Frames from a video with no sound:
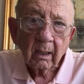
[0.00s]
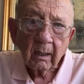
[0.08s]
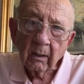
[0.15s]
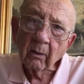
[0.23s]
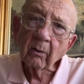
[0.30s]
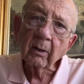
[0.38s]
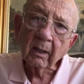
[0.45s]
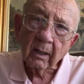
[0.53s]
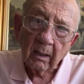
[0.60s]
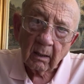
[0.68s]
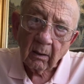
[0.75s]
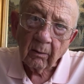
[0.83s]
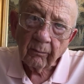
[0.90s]
here in
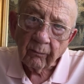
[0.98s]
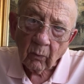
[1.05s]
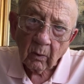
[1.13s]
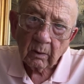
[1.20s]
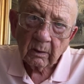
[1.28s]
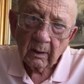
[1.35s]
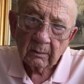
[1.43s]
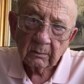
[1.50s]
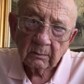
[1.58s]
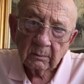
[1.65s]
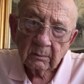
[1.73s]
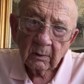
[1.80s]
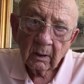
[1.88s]
California.
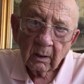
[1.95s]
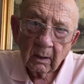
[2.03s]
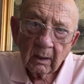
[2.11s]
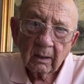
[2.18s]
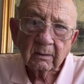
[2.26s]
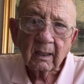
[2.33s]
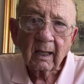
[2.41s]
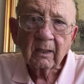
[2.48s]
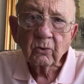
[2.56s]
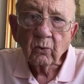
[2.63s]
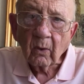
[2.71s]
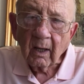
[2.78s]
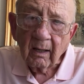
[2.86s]
As I
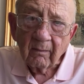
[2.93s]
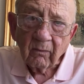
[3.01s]
drive